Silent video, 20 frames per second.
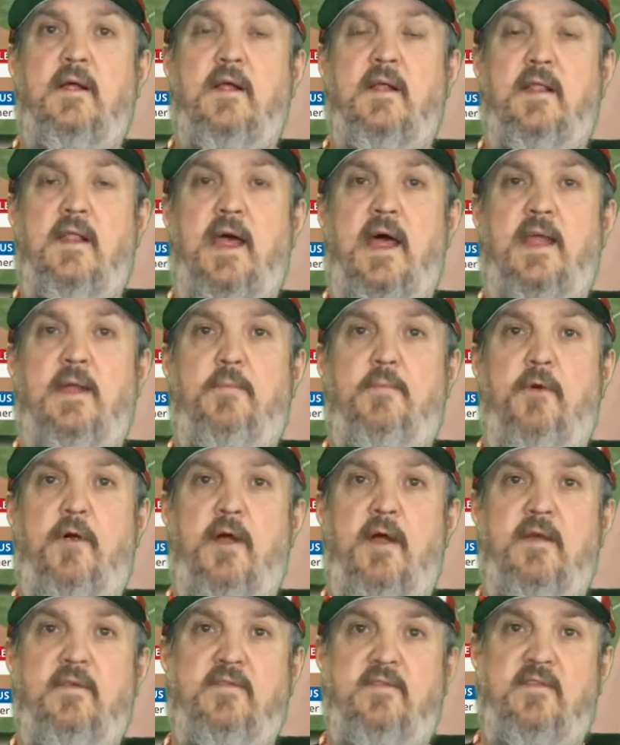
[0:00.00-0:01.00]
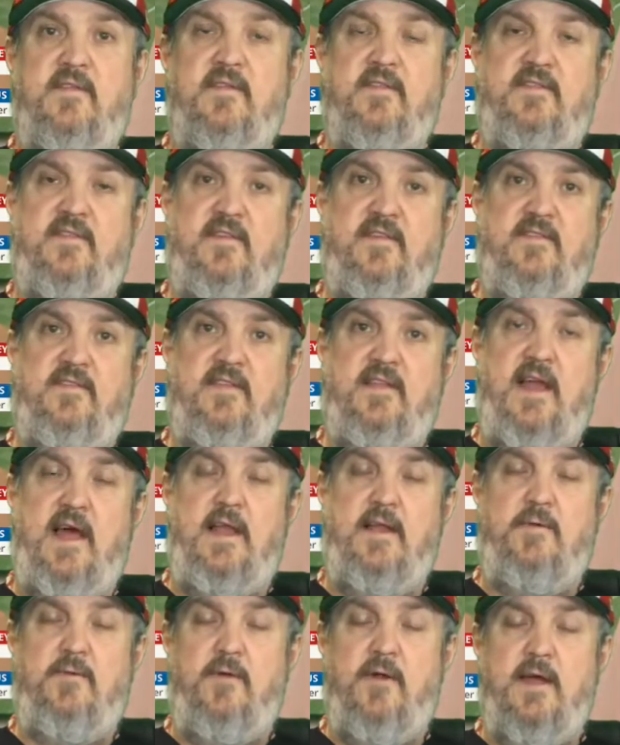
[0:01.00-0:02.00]
Atlanta Braves and the
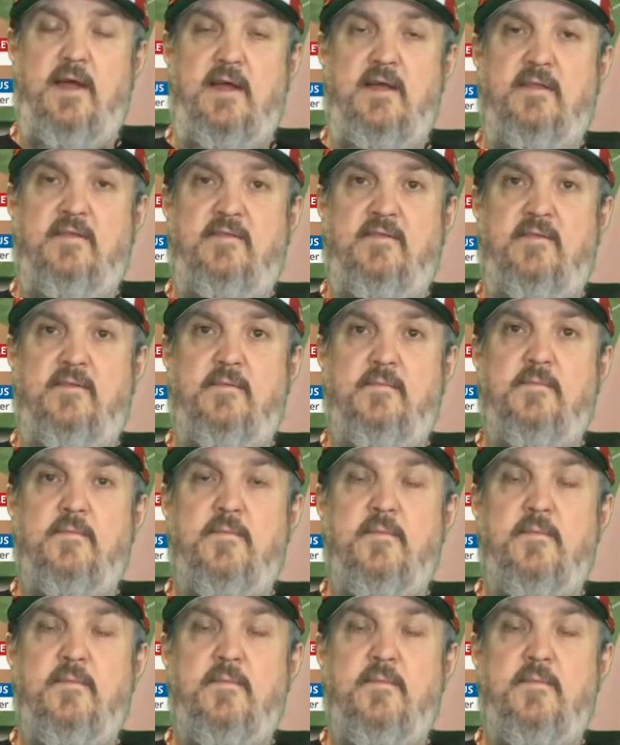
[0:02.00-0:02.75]
Cincinnati Reds,